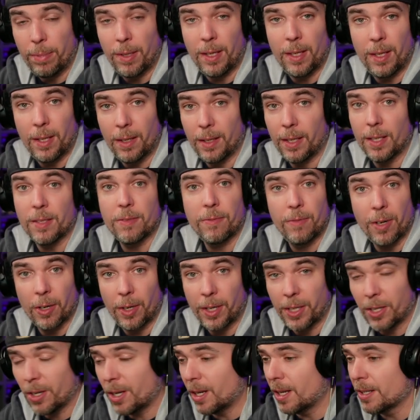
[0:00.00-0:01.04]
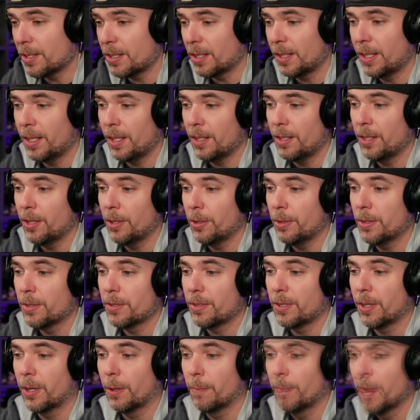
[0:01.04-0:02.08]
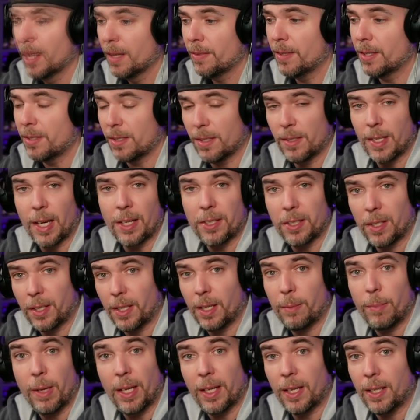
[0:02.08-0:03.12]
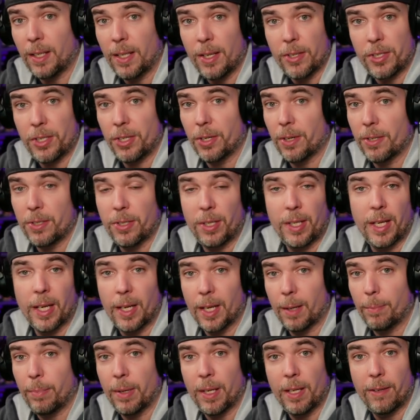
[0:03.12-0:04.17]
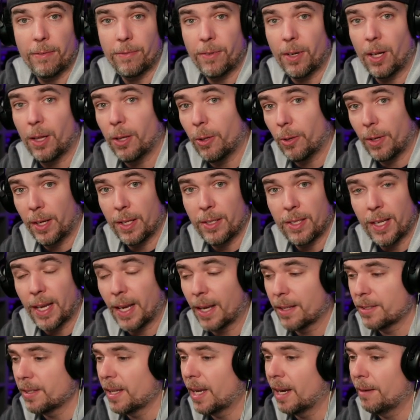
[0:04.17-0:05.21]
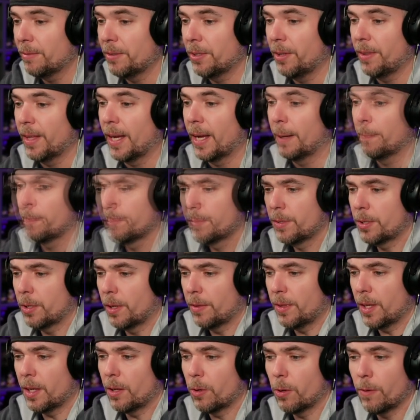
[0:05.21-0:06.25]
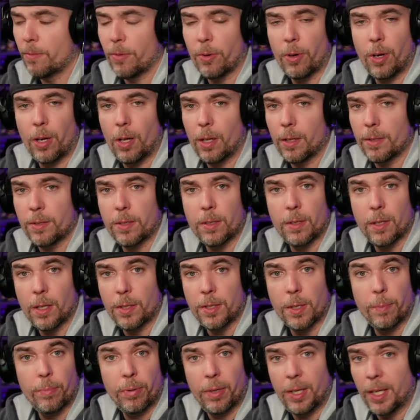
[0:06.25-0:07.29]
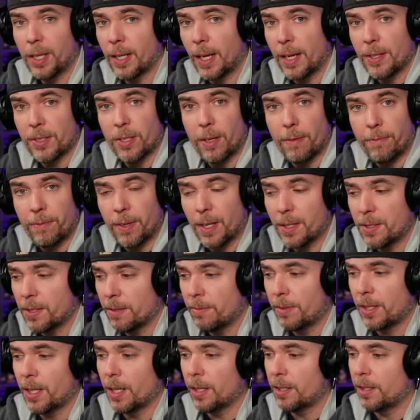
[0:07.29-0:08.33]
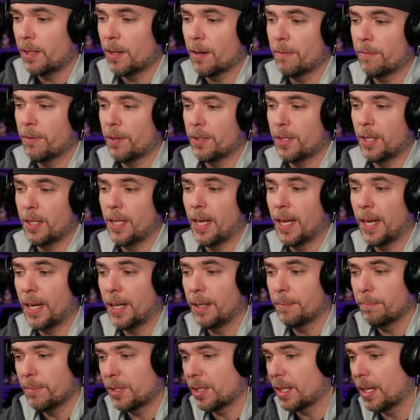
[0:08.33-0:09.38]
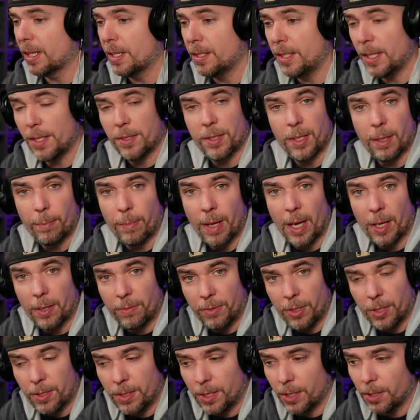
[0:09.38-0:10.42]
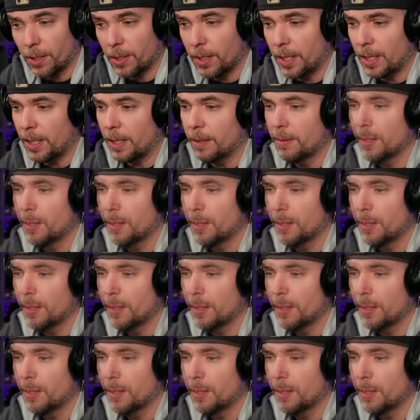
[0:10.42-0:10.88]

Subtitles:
It is very costly to use, so this is actually going to make it easier to get up any follow-out attacks after that. So I think overall it's a pretty nice offensive kit here for Zidane. It's got a decent amount of utility.